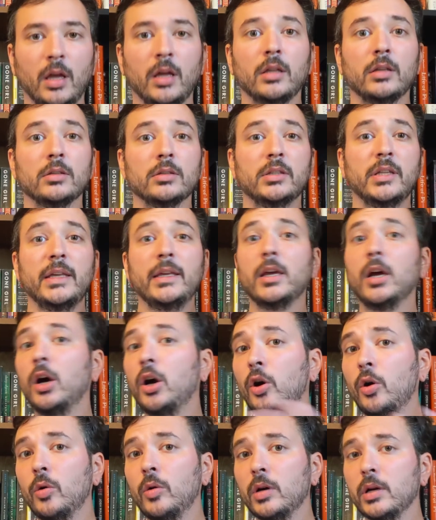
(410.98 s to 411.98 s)

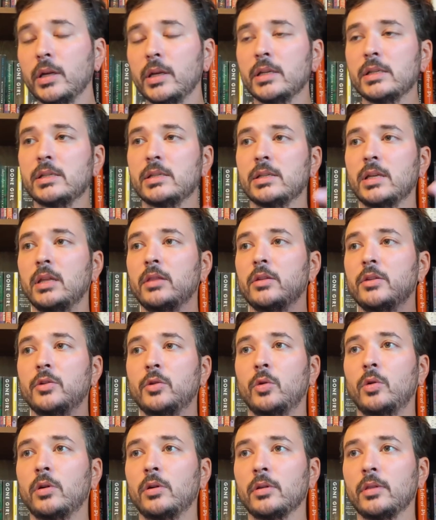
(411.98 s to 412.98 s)
Leo is in the
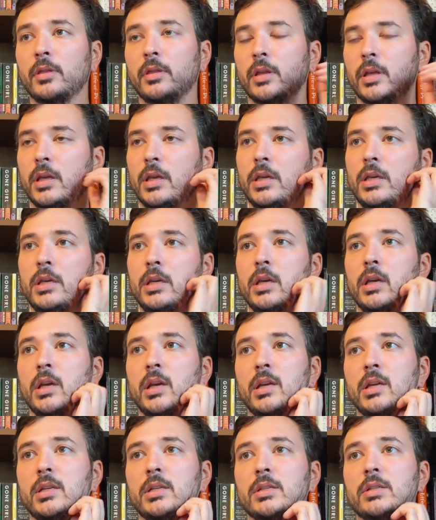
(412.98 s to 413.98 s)
north. He
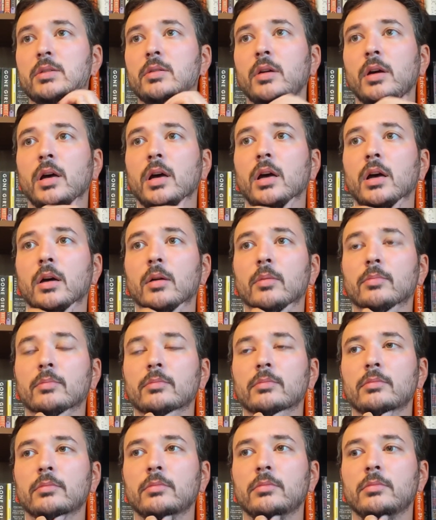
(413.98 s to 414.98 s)
is uh
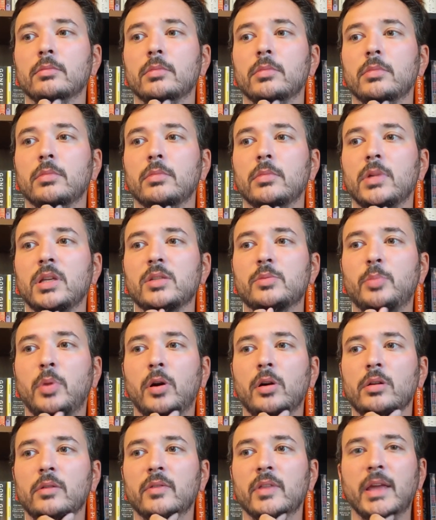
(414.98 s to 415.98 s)
he's
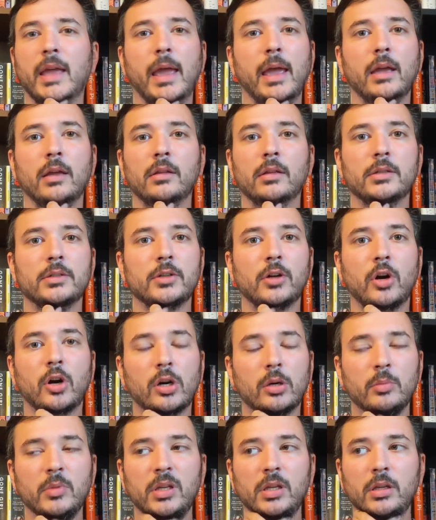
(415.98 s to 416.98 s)
part of the Angland
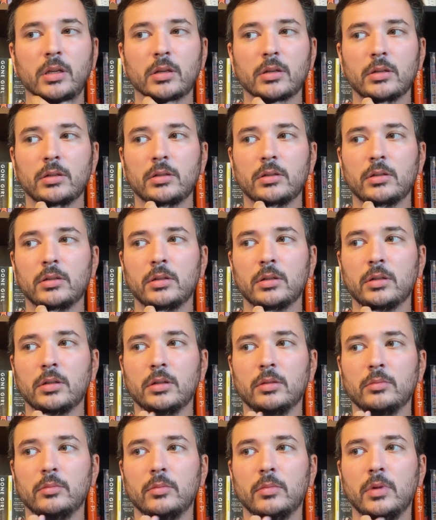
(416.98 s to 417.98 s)
army
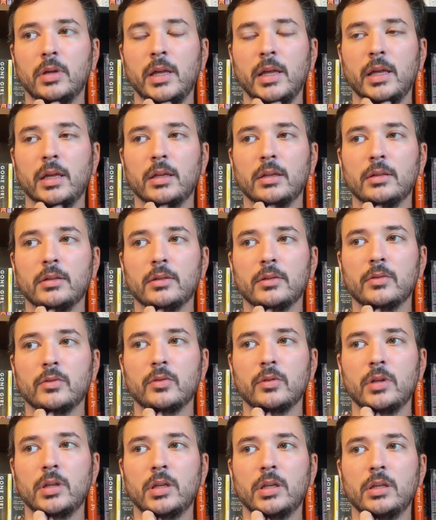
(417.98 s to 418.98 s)
um and
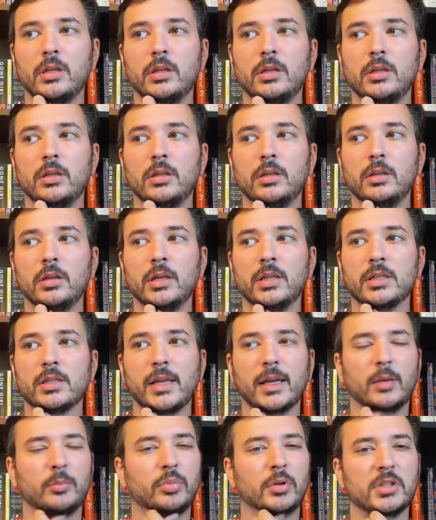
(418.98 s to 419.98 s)
he is
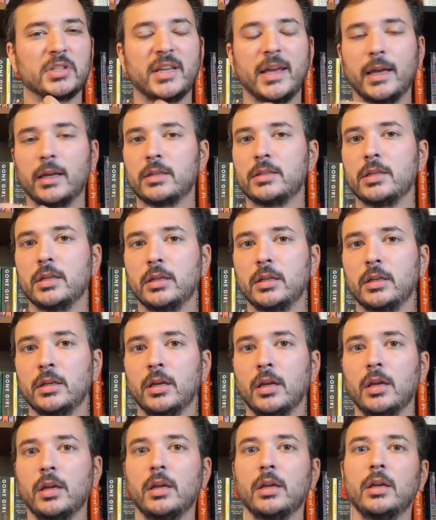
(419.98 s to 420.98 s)
like protecting
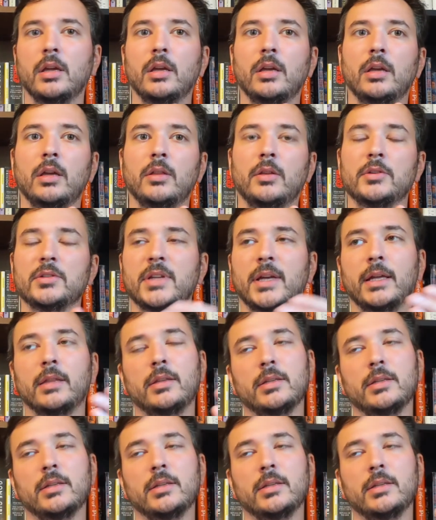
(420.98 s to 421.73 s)
there's like